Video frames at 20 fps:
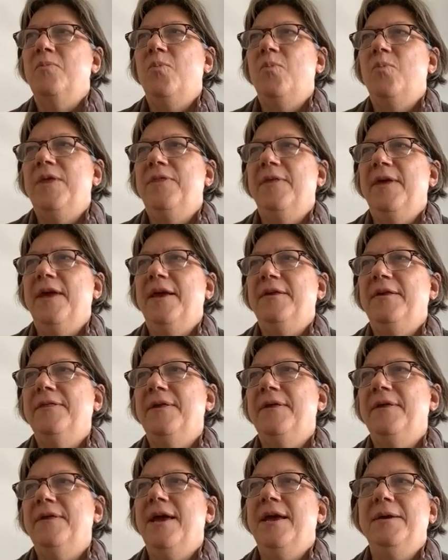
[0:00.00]
We think
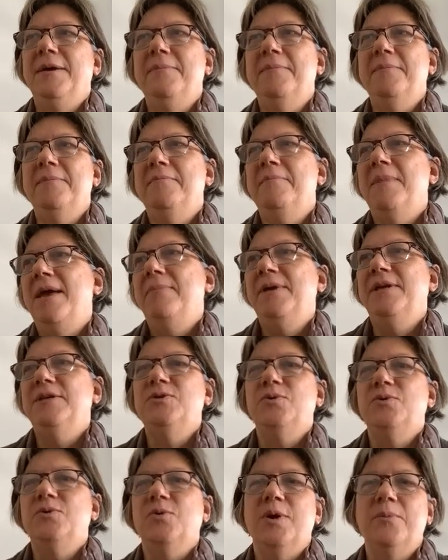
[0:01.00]
they may be
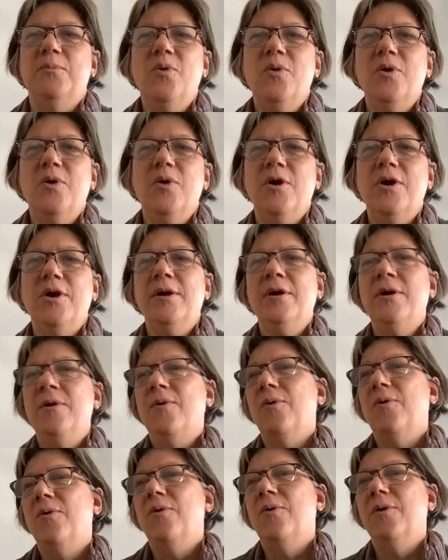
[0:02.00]
storing more
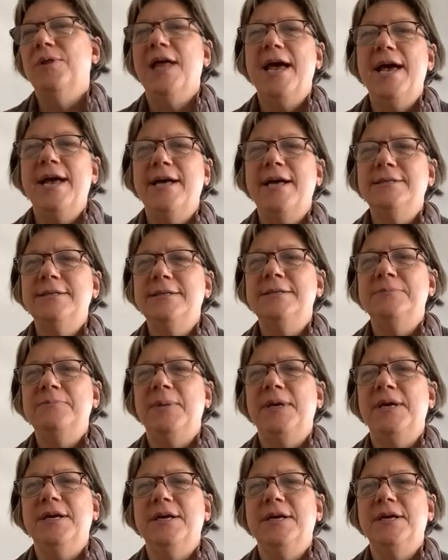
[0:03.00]
or less
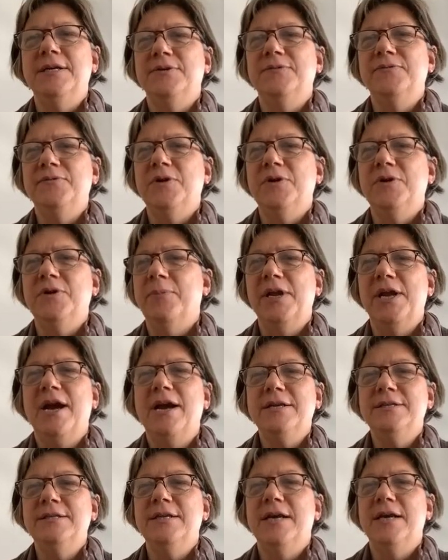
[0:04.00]
because of carbon
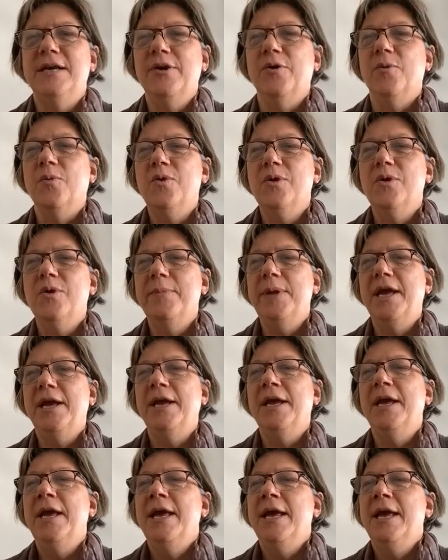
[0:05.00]
dioxide or
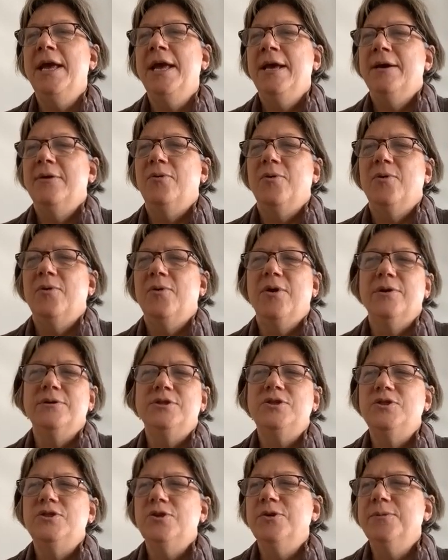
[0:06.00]
warming or
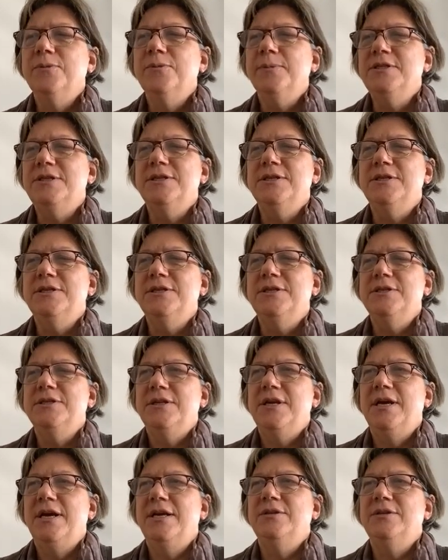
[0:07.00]

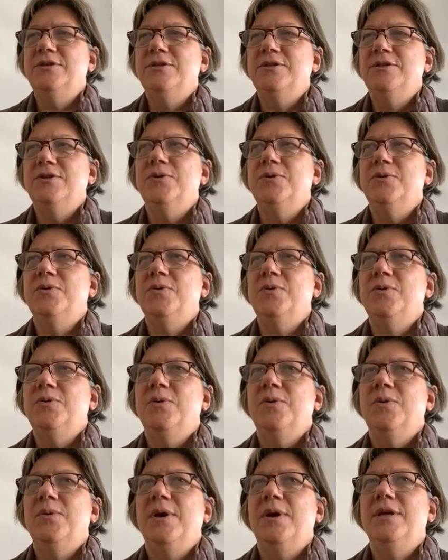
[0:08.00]
disturbances, and
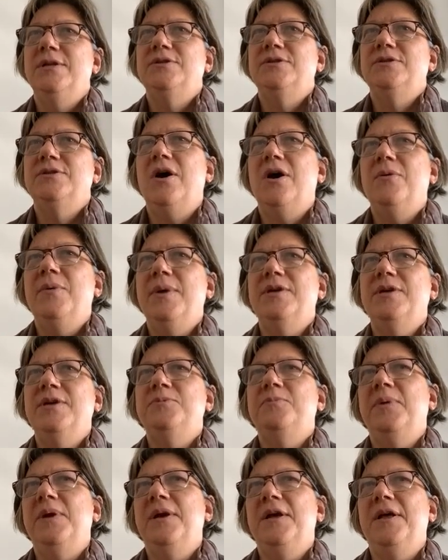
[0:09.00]
so it's
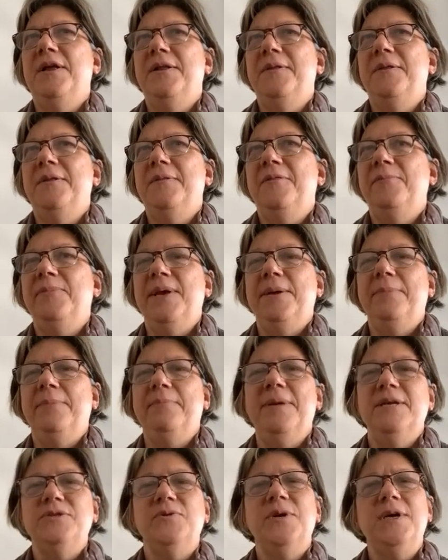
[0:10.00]
always been the big
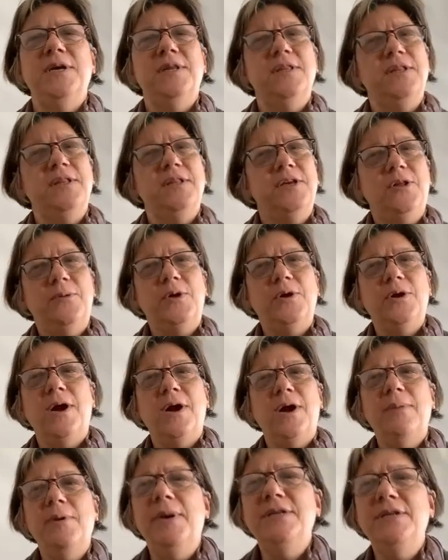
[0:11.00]
mystery in the global
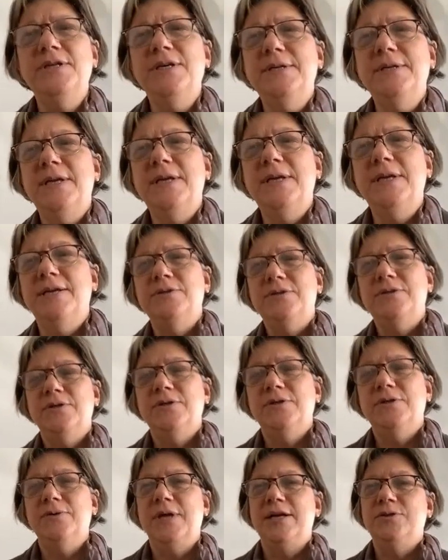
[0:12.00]
carbon budget. And
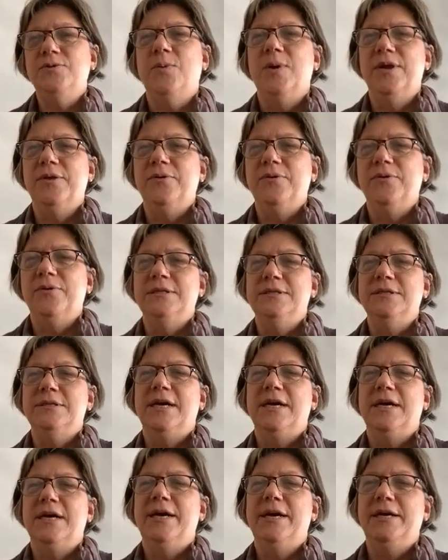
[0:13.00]
so that's one of the reasons
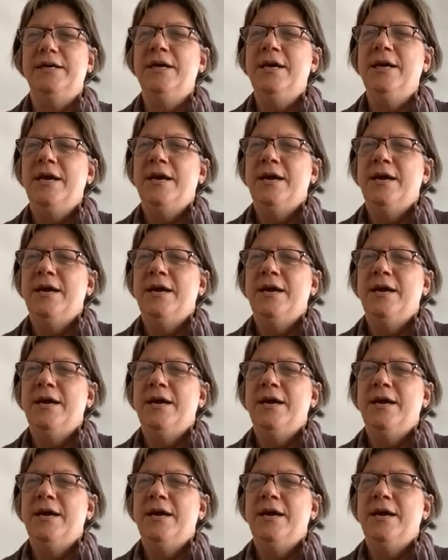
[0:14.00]
I